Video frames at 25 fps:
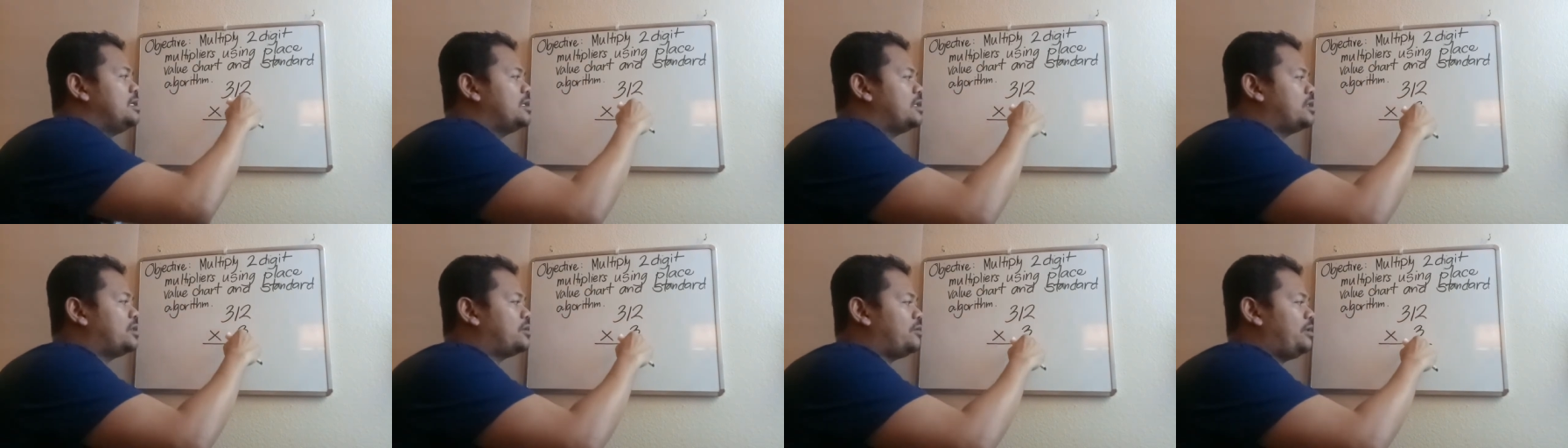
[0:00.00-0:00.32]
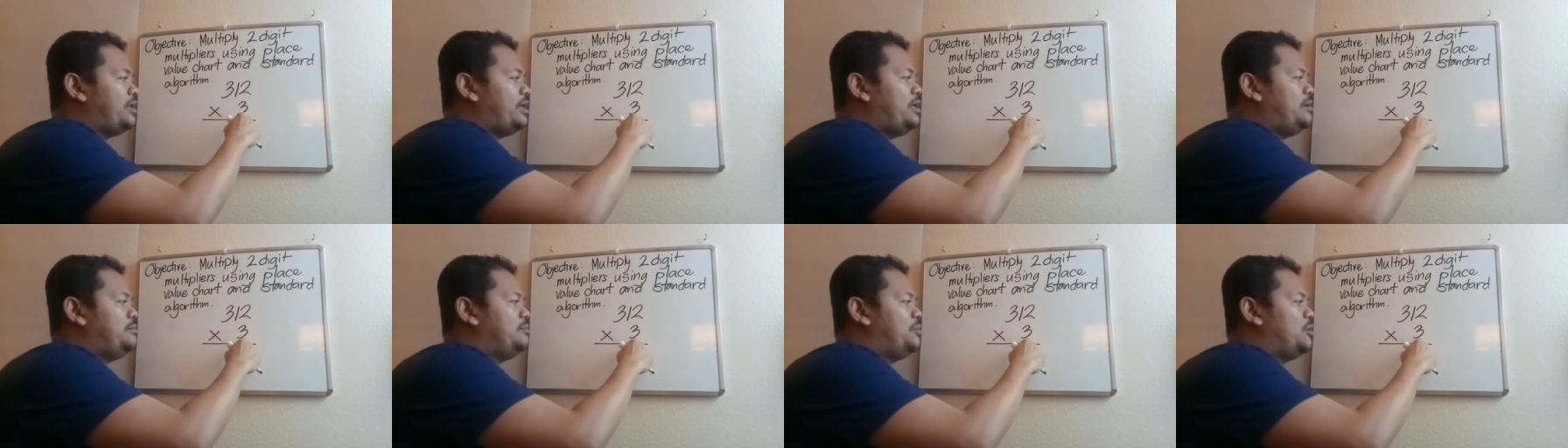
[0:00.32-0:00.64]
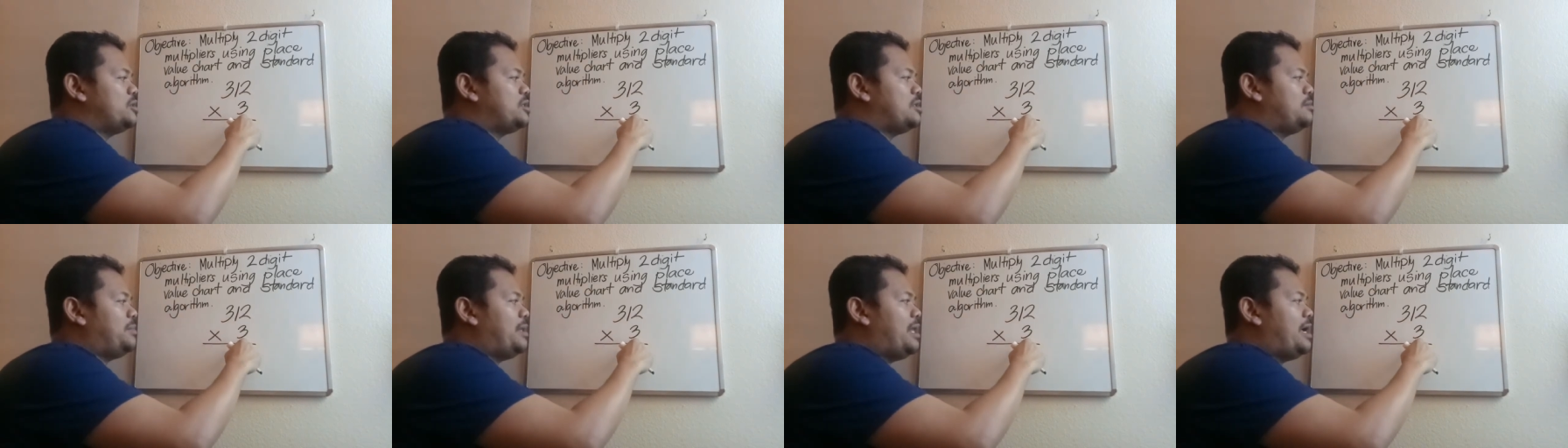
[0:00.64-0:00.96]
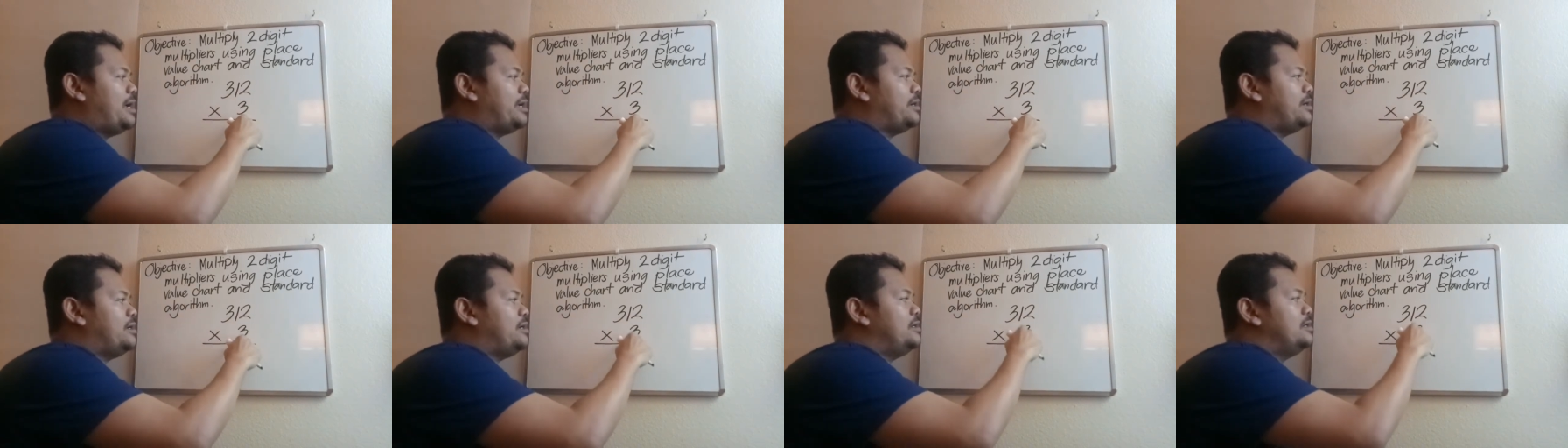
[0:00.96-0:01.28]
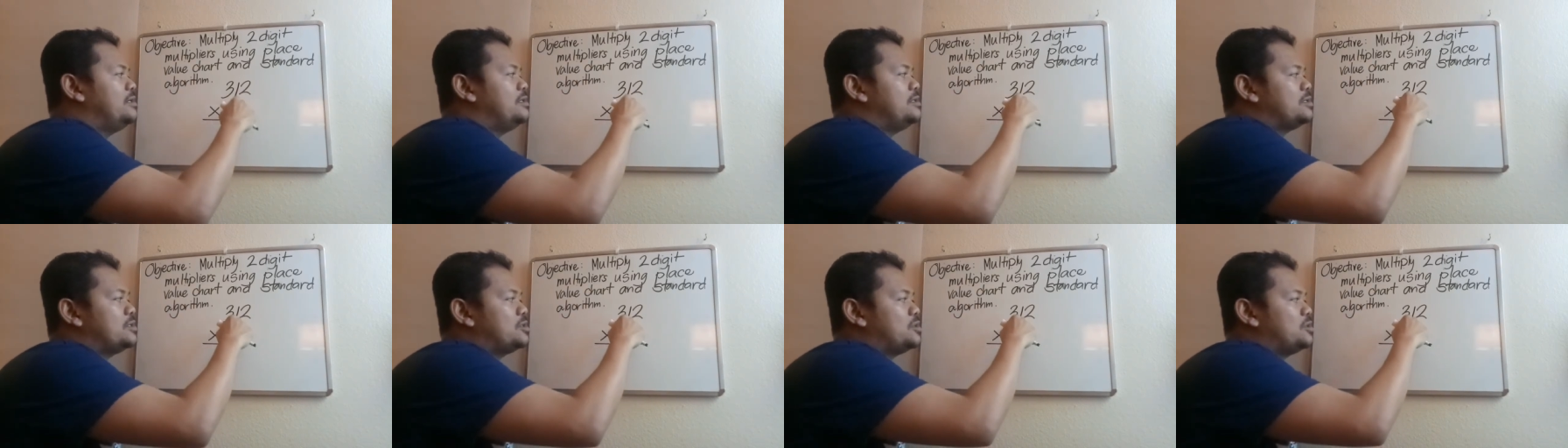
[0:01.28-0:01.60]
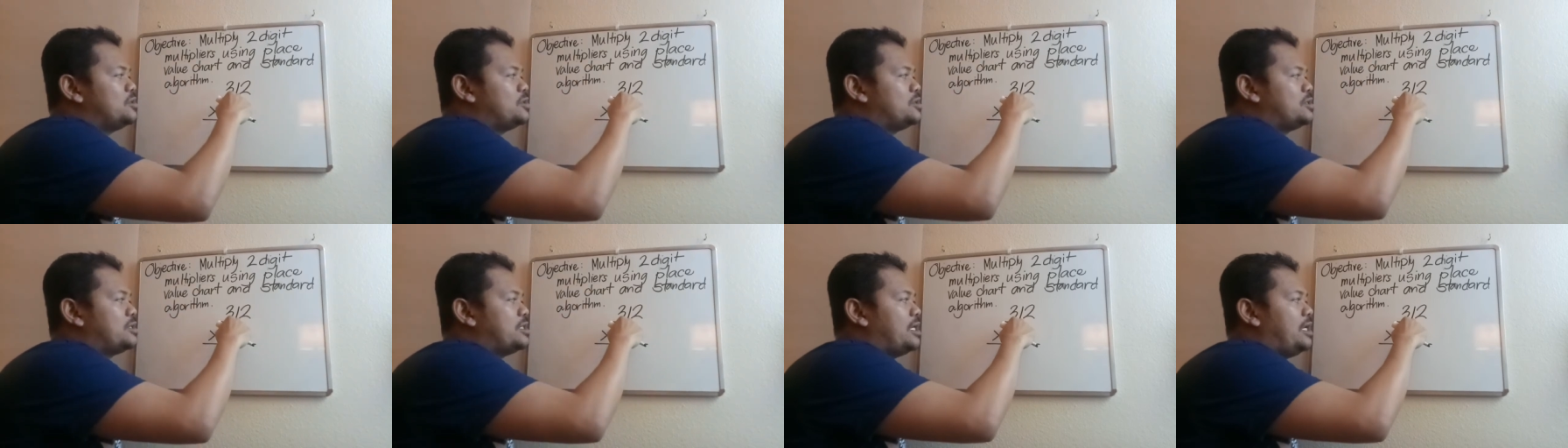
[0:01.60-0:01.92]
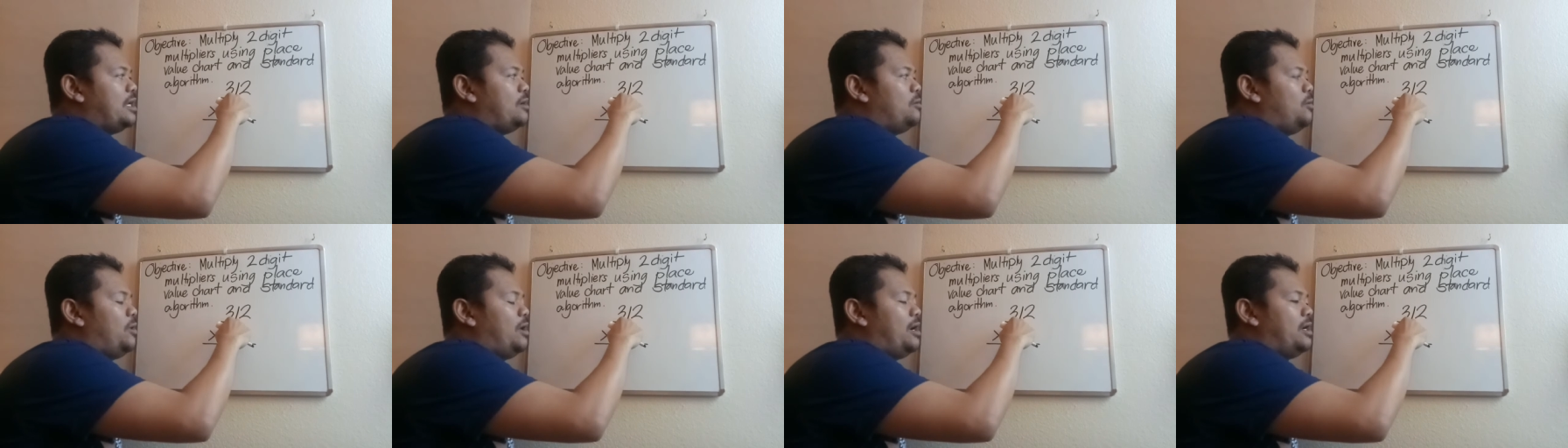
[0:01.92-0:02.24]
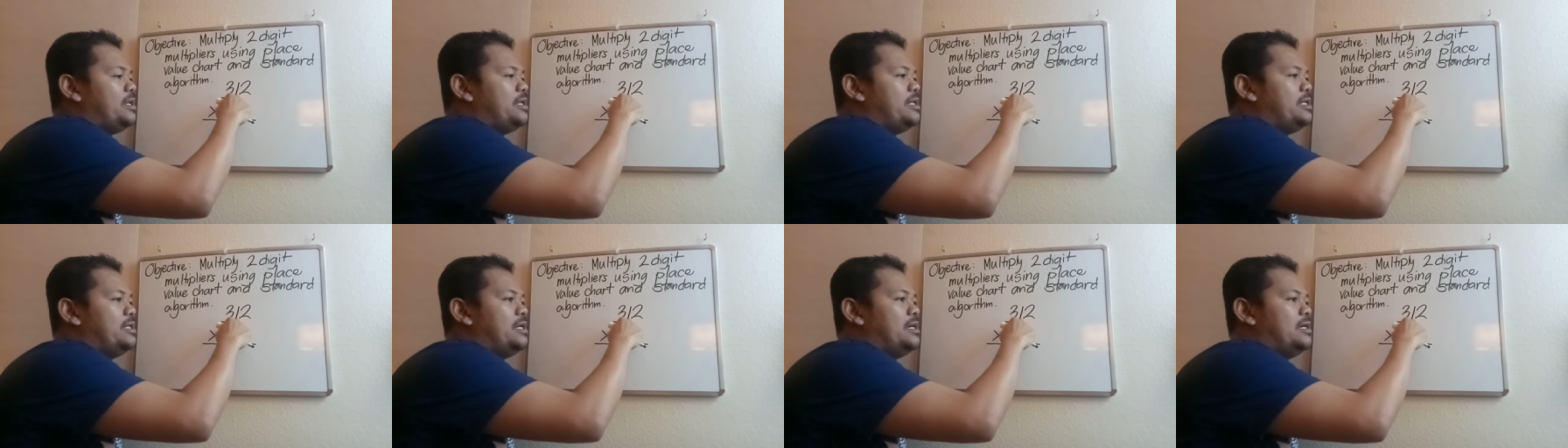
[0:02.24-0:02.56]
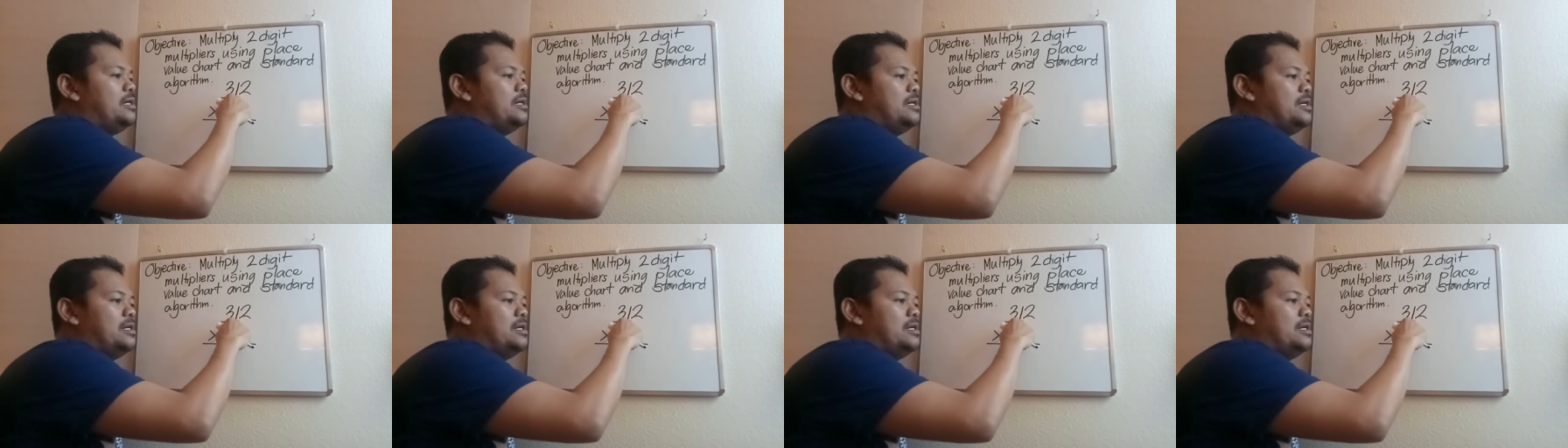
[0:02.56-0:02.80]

3 multiplier to 1